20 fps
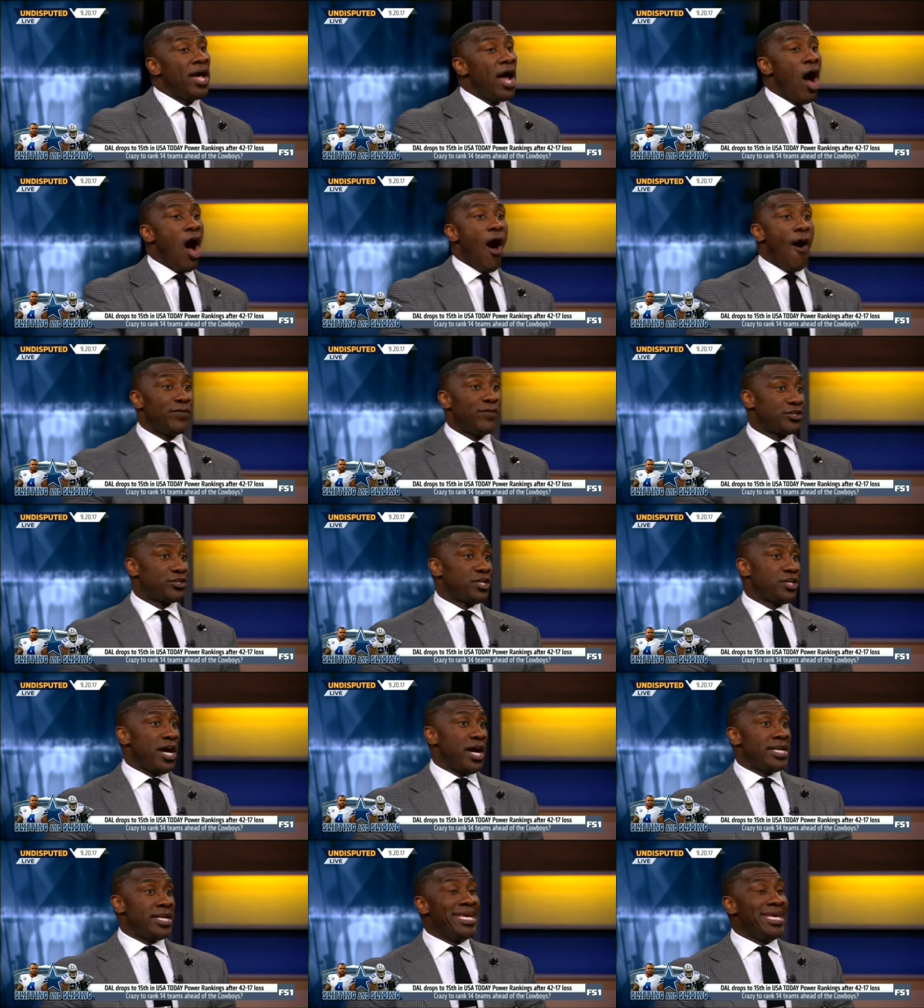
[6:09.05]
But all
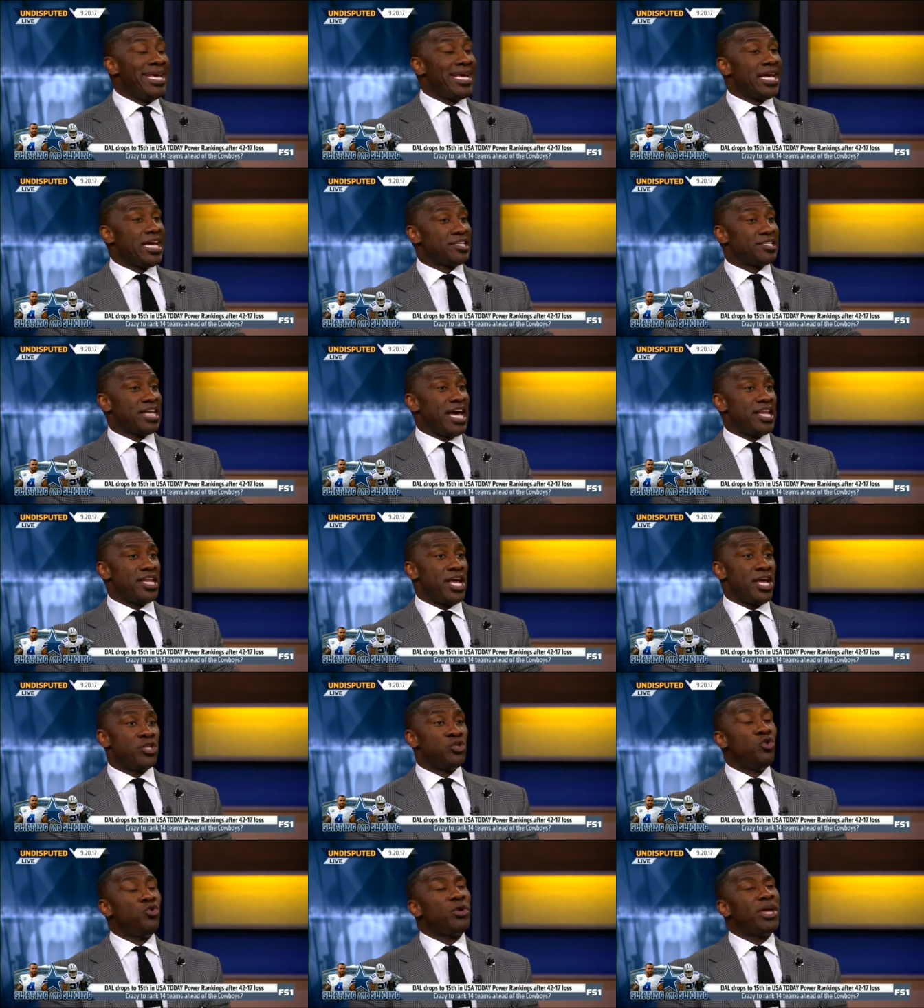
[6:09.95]
of a sudden, he gets
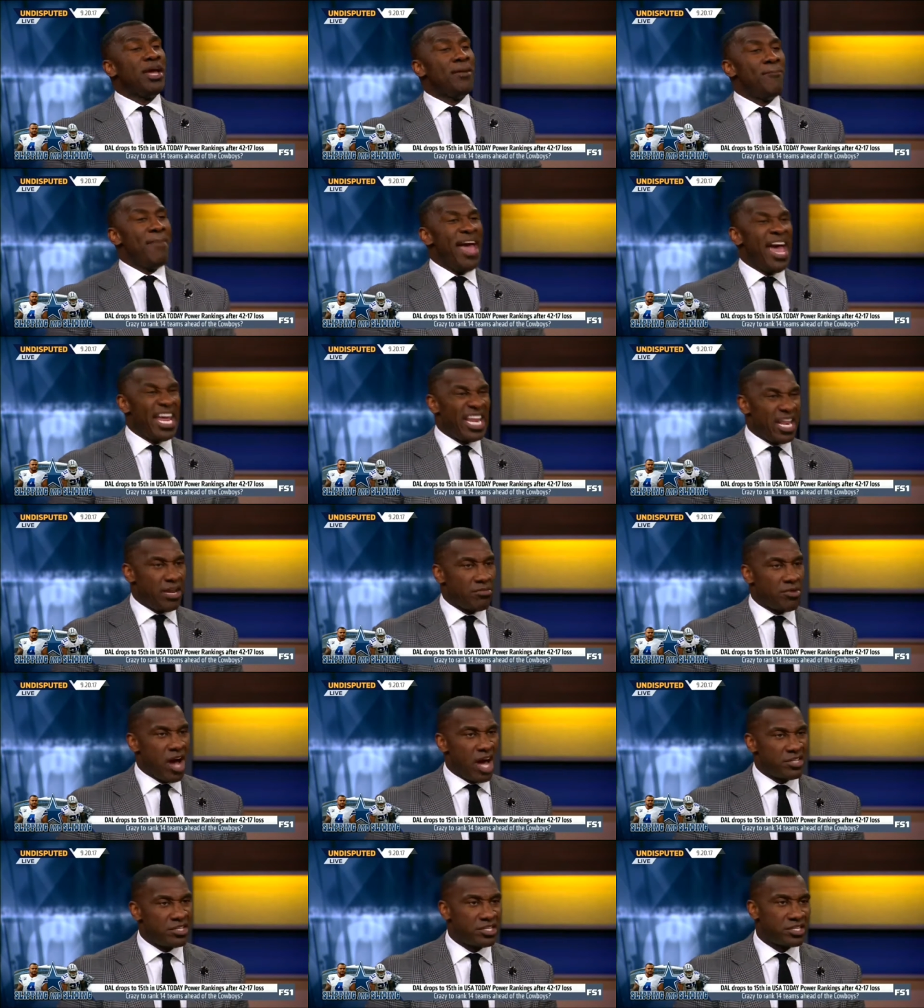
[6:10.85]
out there and you get mad
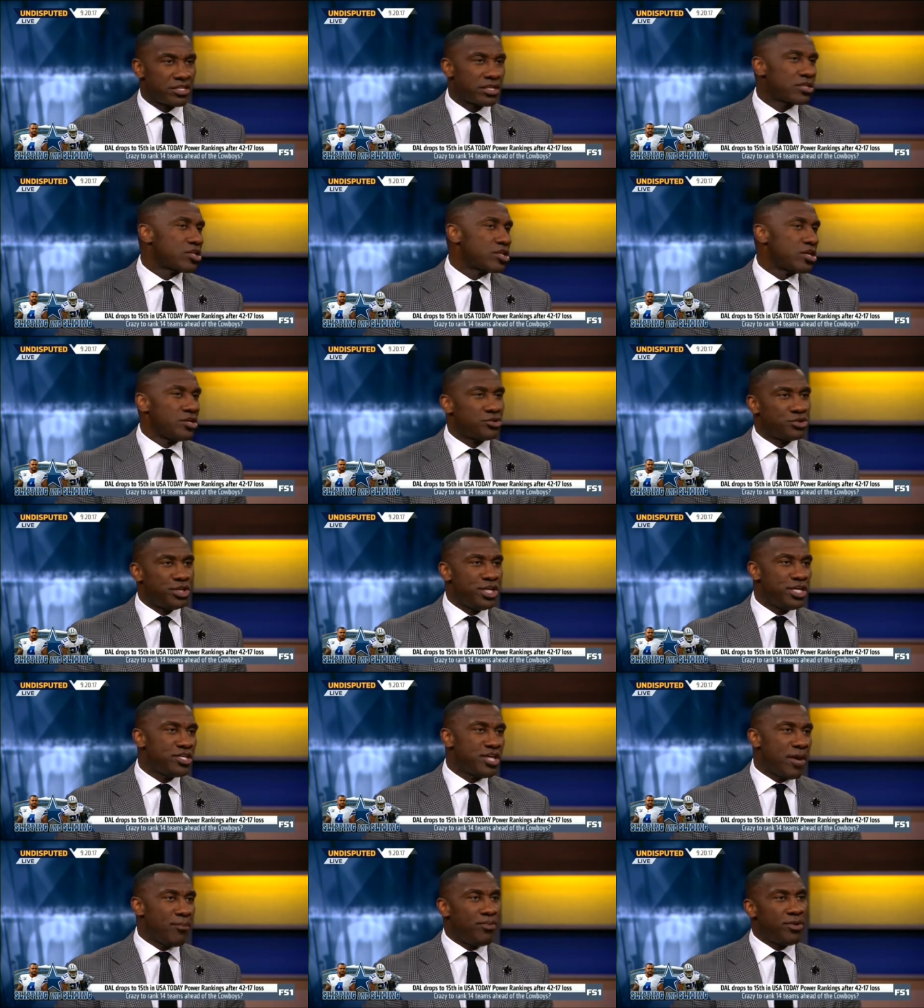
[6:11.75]
at him because he's
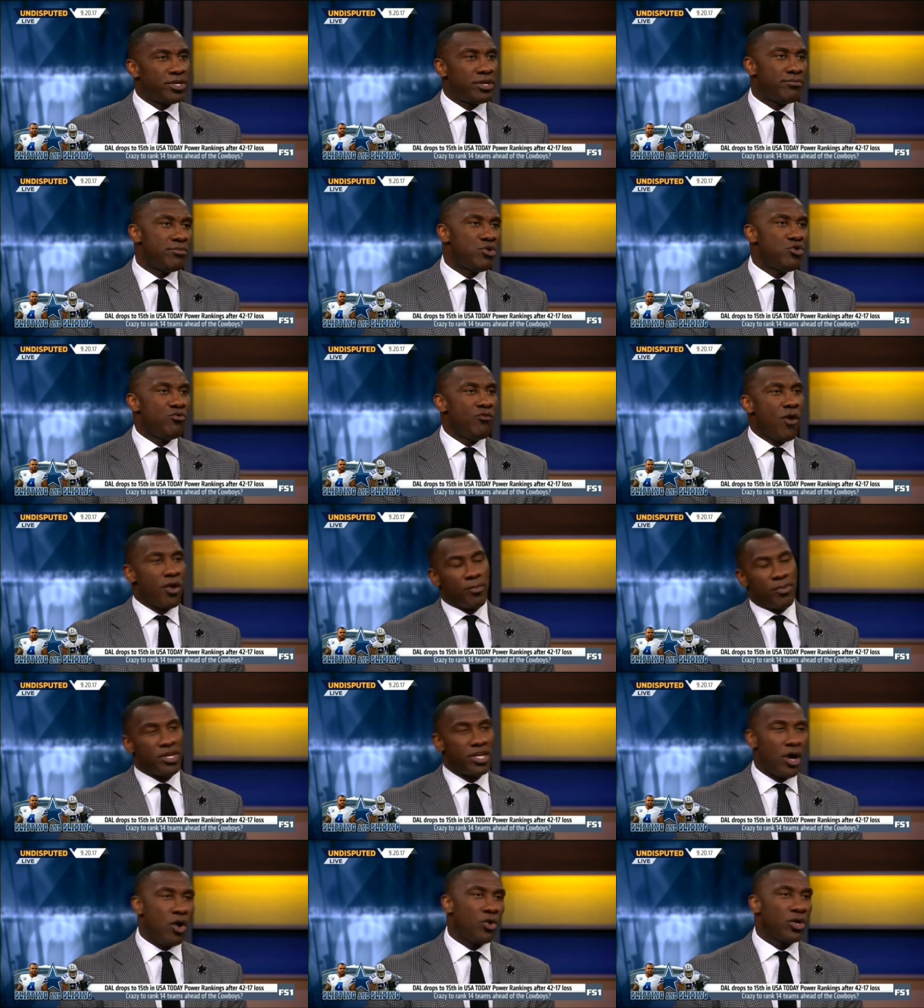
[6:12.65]
CJ put the
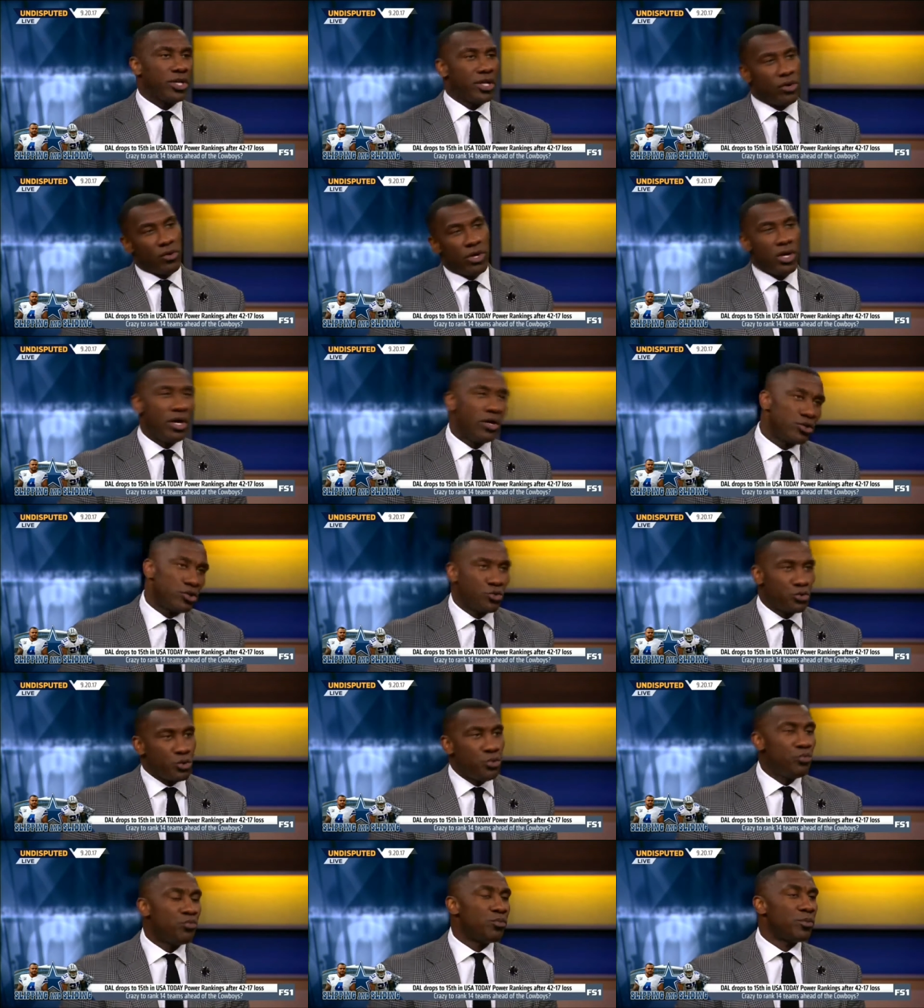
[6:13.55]
move on, put the OK. Yeah. Up.
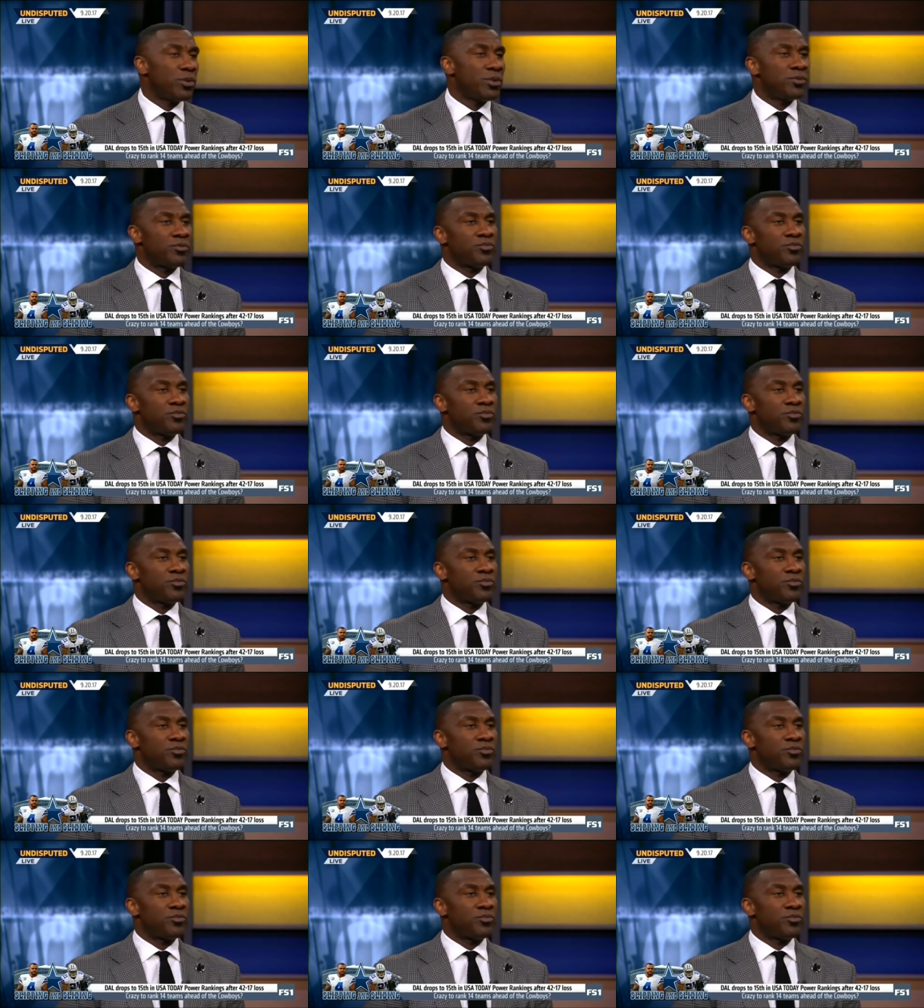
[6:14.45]
So who have I